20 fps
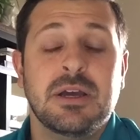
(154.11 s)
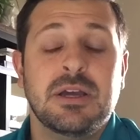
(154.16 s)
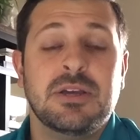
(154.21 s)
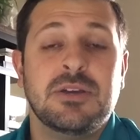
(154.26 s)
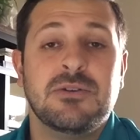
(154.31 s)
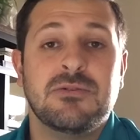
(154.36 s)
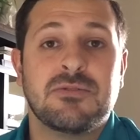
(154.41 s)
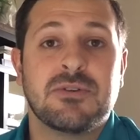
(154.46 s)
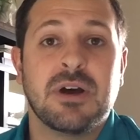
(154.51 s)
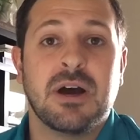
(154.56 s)

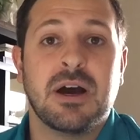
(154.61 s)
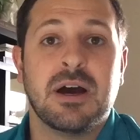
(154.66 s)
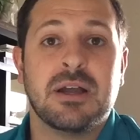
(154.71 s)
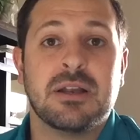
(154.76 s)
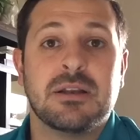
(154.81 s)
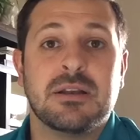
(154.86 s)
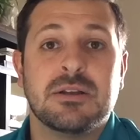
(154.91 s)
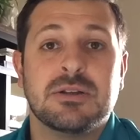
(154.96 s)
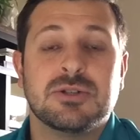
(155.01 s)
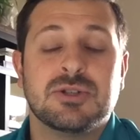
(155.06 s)
You've
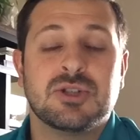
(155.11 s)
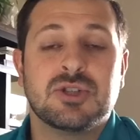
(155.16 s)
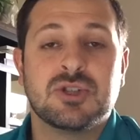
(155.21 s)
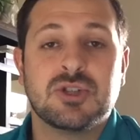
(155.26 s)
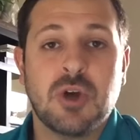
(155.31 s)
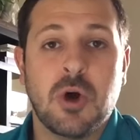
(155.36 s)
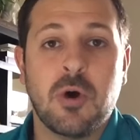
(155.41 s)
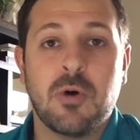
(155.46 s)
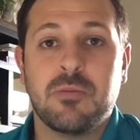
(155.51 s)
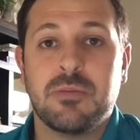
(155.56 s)
got
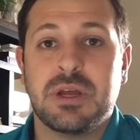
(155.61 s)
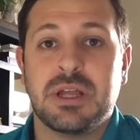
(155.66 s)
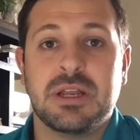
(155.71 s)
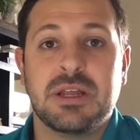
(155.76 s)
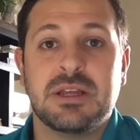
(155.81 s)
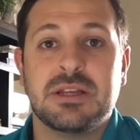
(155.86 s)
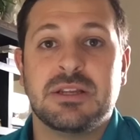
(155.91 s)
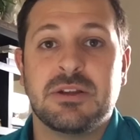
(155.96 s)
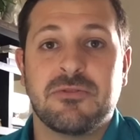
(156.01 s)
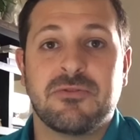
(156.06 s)
so
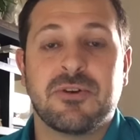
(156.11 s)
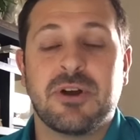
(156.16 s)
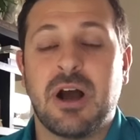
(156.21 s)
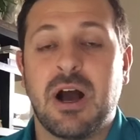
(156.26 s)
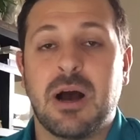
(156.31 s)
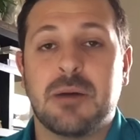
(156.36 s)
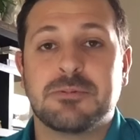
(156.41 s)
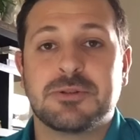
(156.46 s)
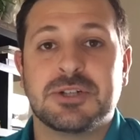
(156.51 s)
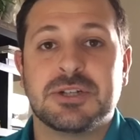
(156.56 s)
many different
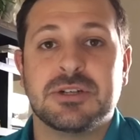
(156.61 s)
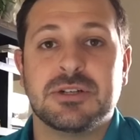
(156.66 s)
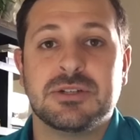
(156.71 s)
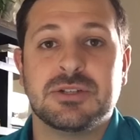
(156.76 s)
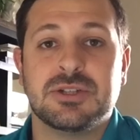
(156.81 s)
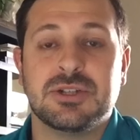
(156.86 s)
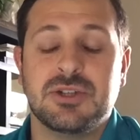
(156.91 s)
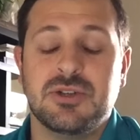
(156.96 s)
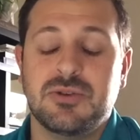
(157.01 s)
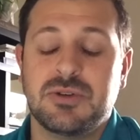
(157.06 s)

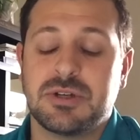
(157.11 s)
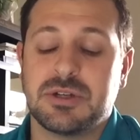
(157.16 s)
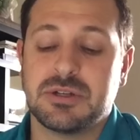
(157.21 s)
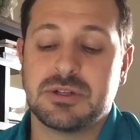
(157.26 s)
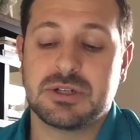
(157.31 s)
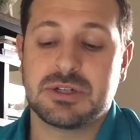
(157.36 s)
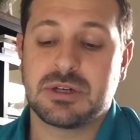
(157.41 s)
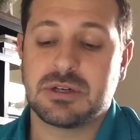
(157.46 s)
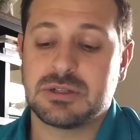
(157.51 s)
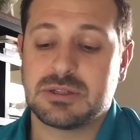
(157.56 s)
options. You
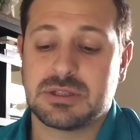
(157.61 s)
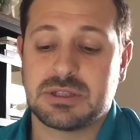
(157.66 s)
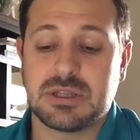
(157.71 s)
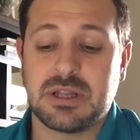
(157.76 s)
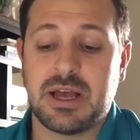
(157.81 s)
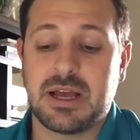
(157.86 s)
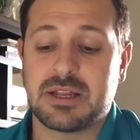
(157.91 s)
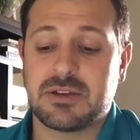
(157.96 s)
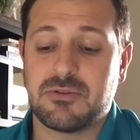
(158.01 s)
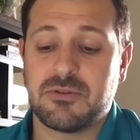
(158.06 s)
can
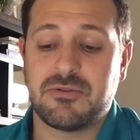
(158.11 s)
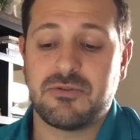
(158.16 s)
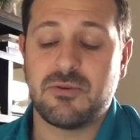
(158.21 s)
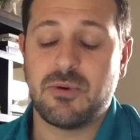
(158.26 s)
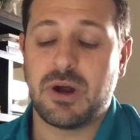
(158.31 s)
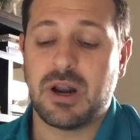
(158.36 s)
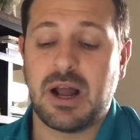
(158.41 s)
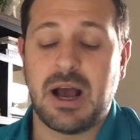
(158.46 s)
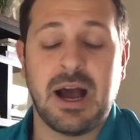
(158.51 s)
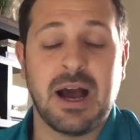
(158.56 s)
select if you
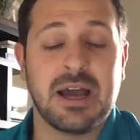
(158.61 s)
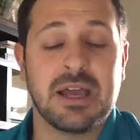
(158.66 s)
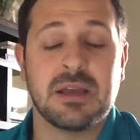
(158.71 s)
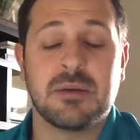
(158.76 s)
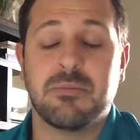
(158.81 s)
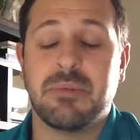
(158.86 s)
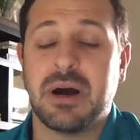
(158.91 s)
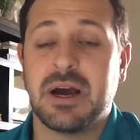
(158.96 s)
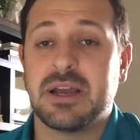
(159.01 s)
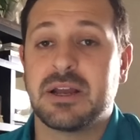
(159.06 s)
want
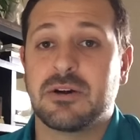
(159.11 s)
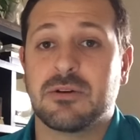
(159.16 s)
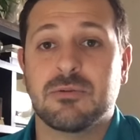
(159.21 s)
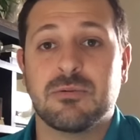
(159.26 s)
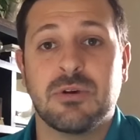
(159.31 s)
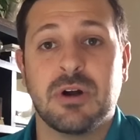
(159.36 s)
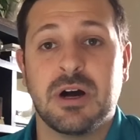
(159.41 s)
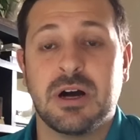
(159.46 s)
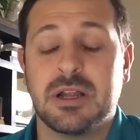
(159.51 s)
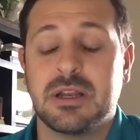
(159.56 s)
hike, bike, or
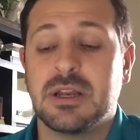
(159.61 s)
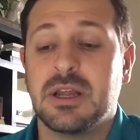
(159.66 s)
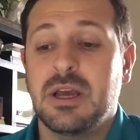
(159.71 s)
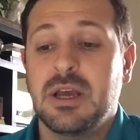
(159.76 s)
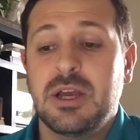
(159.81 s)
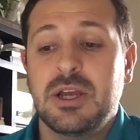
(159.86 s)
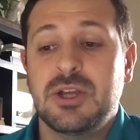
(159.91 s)
run.